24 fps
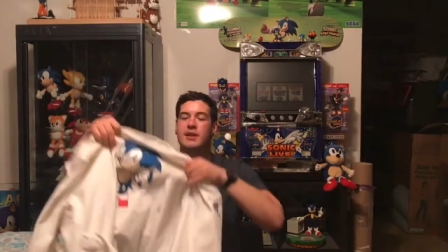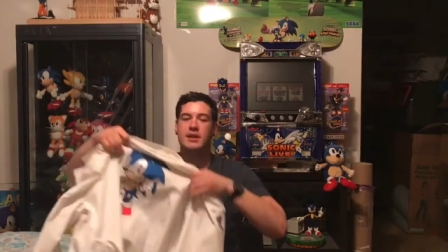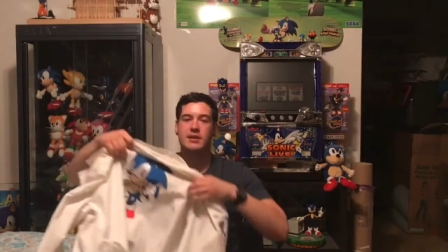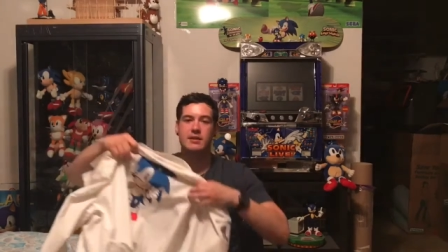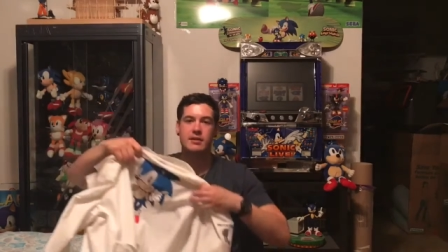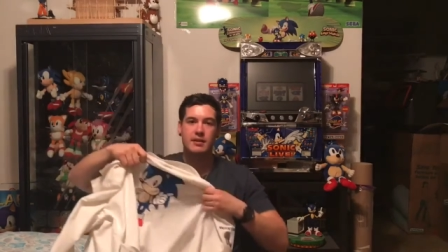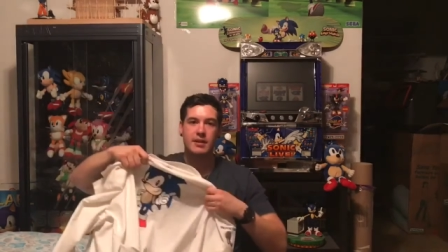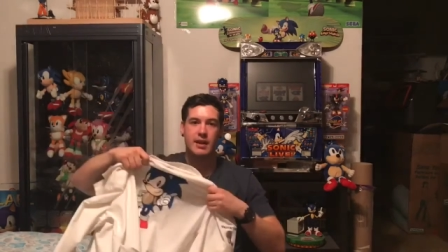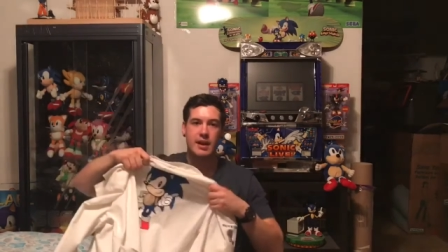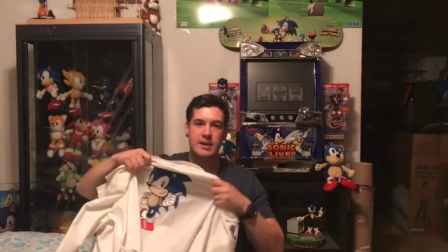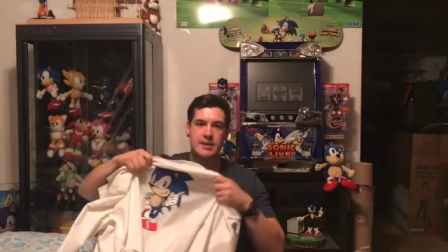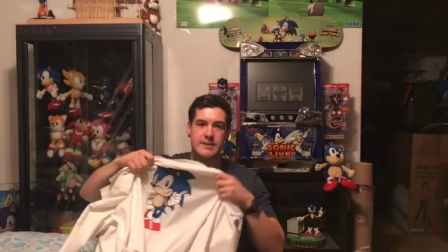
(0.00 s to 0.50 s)
get
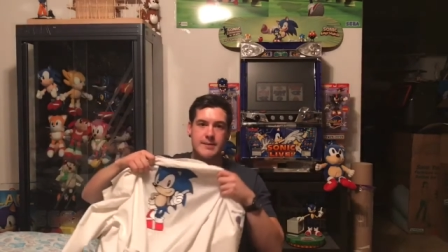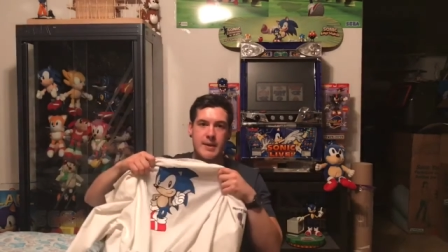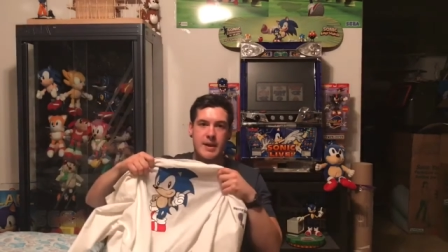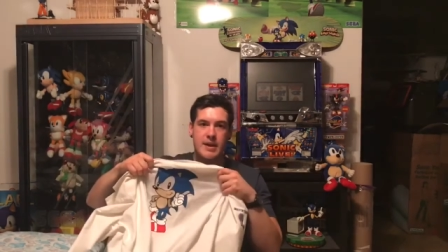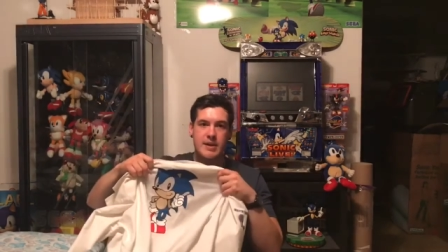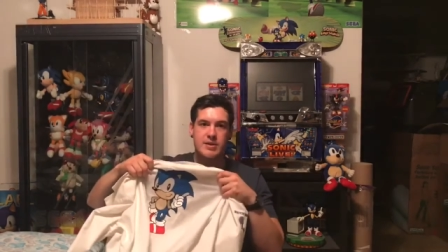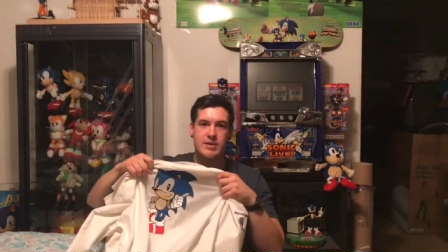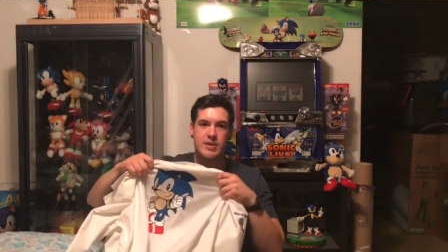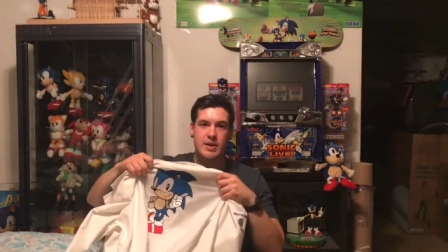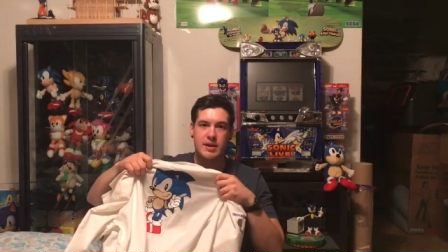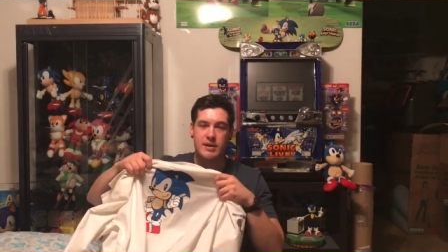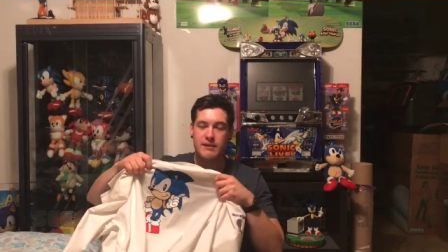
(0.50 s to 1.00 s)
their last
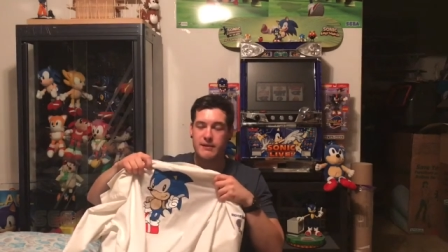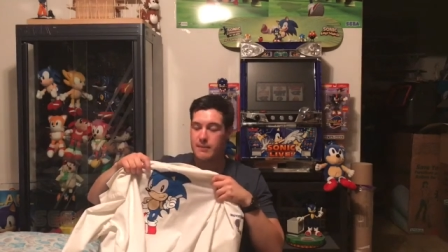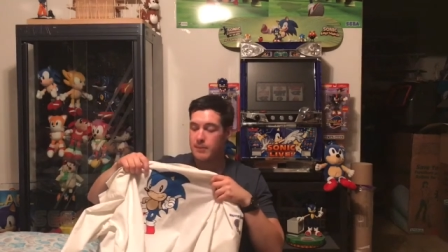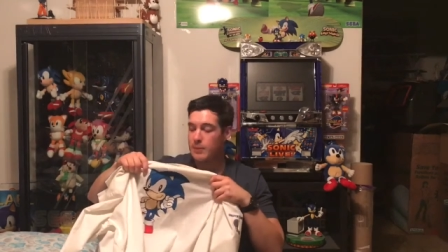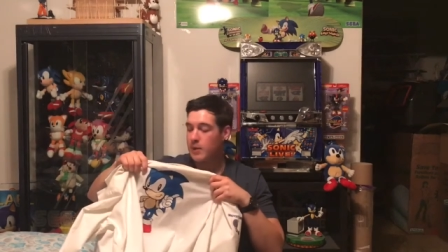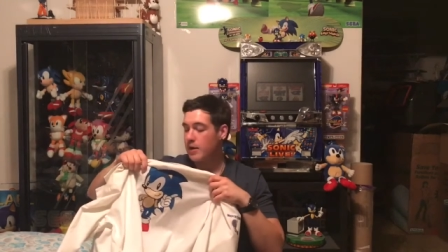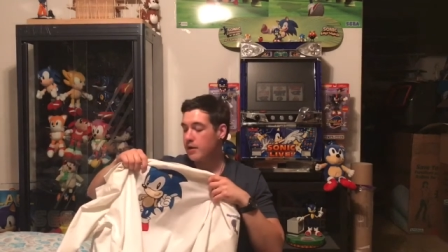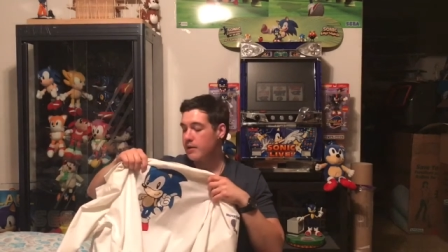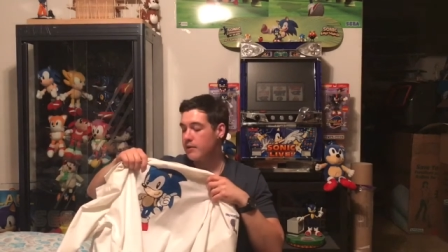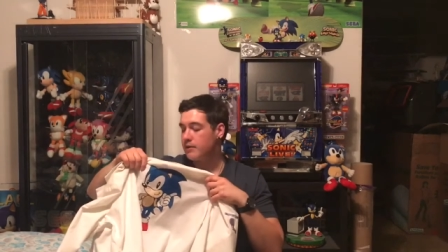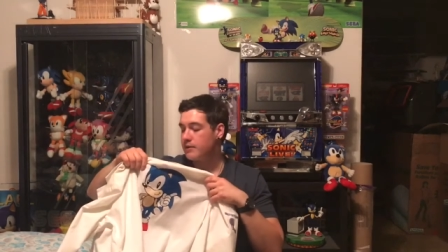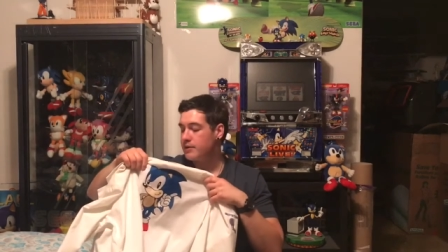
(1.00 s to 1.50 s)
paycheck, from
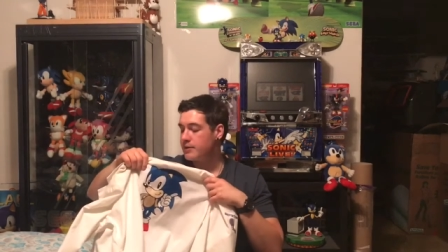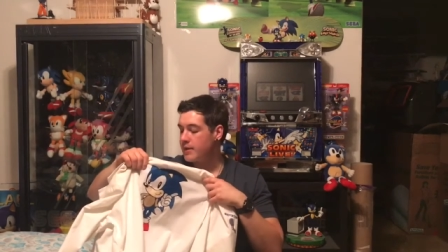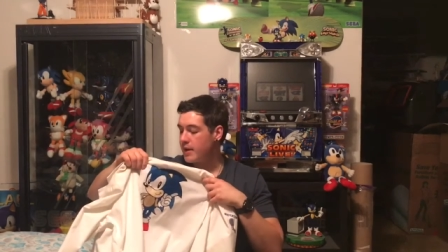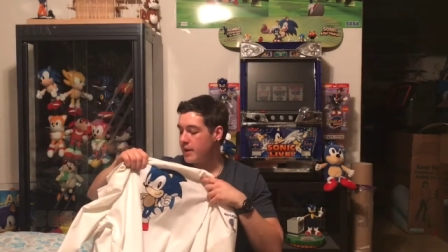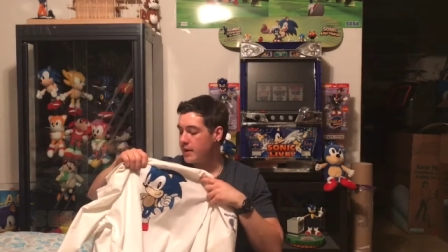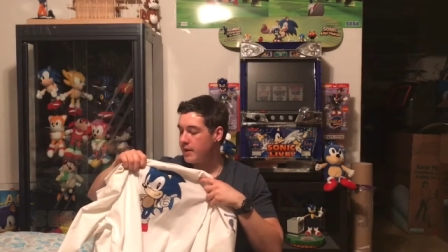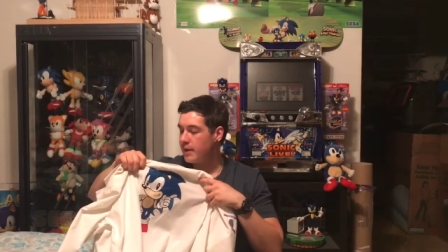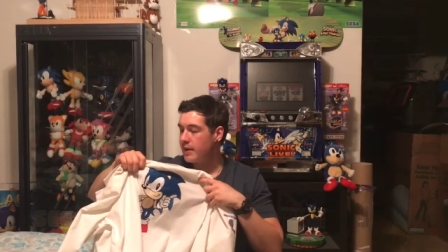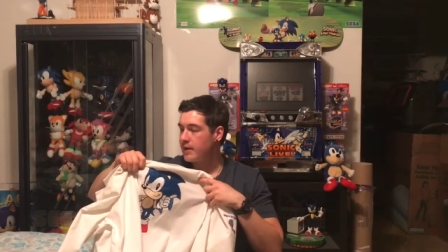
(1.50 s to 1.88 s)
what I understand,